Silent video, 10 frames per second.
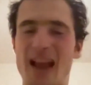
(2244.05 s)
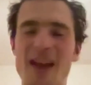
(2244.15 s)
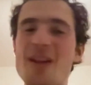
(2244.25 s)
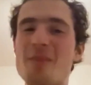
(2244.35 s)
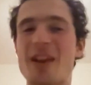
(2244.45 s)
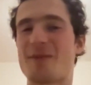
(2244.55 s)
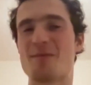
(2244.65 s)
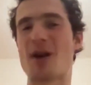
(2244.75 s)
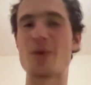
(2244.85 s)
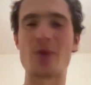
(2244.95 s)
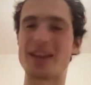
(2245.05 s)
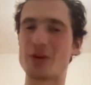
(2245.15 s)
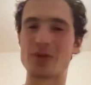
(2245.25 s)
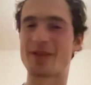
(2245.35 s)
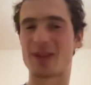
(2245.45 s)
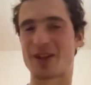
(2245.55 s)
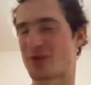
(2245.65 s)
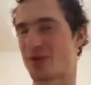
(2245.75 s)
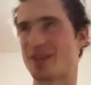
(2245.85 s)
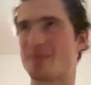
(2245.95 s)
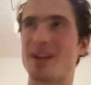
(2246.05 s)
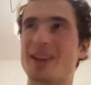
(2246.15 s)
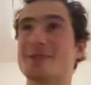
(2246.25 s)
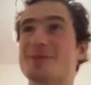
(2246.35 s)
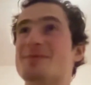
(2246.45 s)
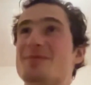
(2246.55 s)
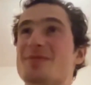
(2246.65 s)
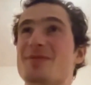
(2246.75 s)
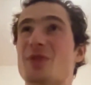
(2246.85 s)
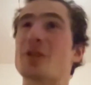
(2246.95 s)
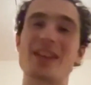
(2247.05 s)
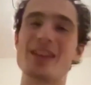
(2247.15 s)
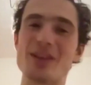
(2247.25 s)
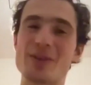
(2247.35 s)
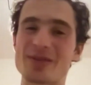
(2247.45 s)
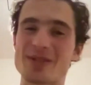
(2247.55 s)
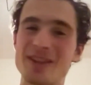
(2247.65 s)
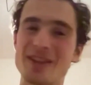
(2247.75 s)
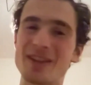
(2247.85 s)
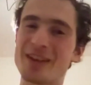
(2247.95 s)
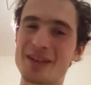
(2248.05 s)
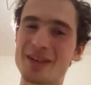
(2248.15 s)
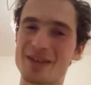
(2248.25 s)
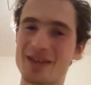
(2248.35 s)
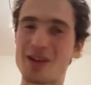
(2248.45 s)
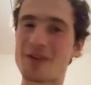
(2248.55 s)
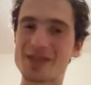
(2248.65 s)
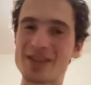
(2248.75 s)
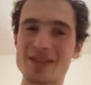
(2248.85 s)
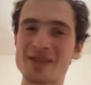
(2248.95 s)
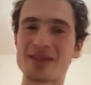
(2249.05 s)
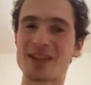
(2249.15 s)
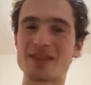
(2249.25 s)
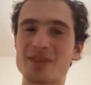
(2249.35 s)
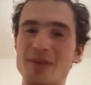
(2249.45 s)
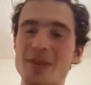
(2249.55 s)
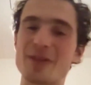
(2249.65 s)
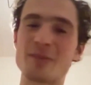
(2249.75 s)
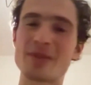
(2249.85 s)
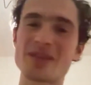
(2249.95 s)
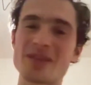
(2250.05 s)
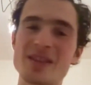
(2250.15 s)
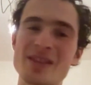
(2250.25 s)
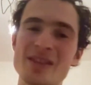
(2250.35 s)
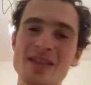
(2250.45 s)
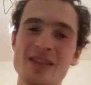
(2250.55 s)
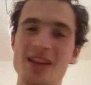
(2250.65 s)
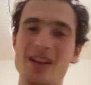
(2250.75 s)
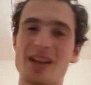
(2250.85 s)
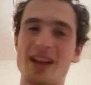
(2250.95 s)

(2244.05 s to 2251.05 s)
I think my weight only fluctuates by 4 kilos a year in off season and the performance season,